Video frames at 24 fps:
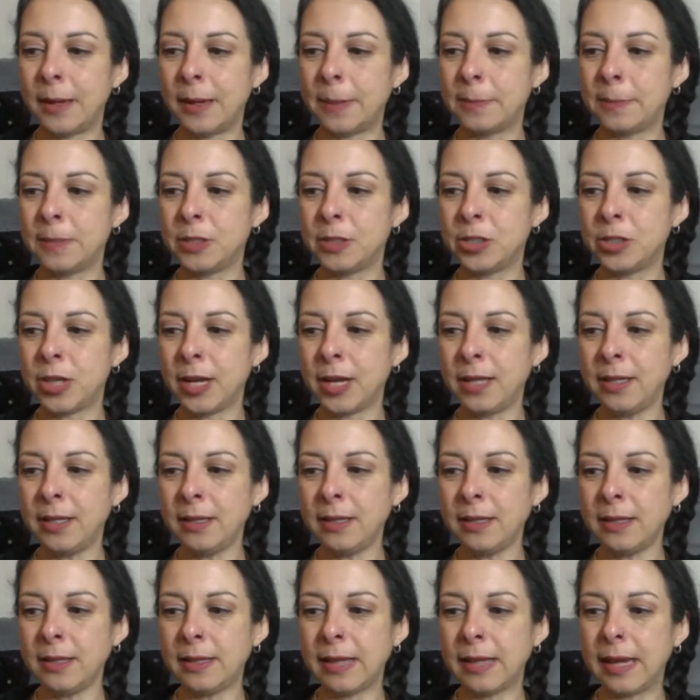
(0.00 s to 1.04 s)
Shining
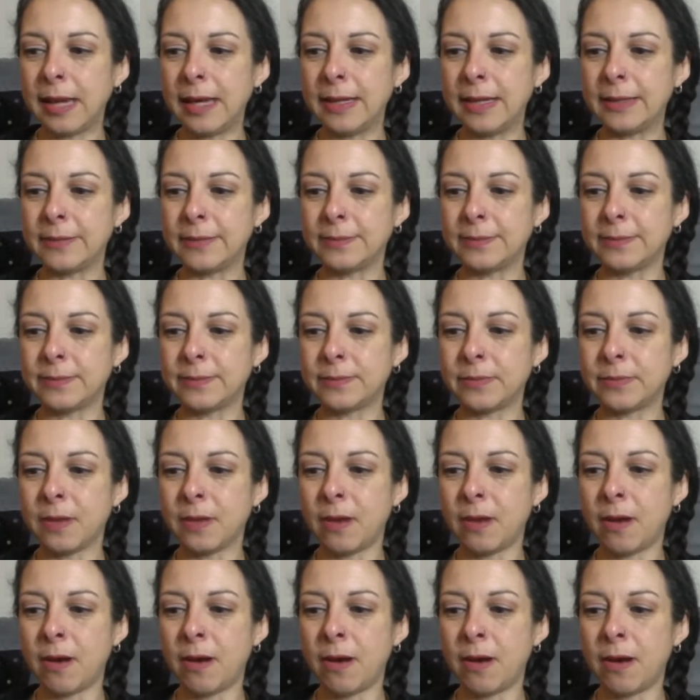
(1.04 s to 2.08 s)
the light
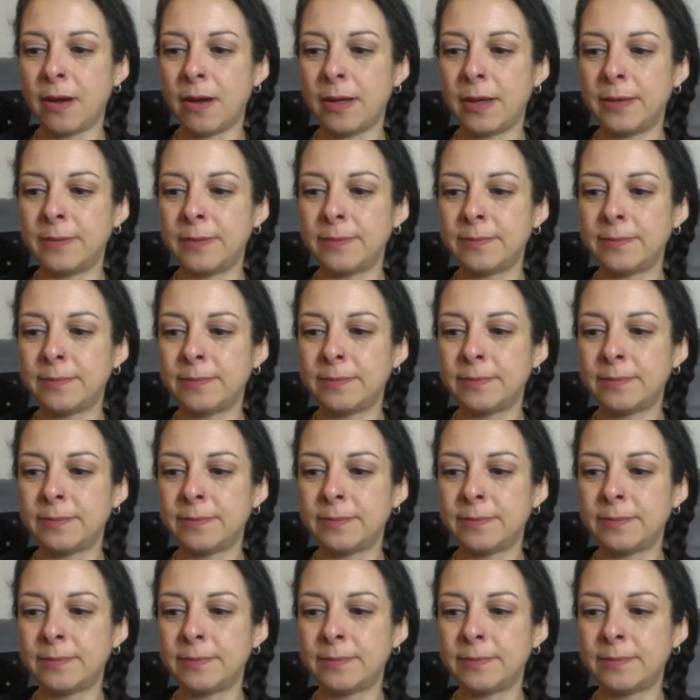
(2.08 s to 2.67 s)
on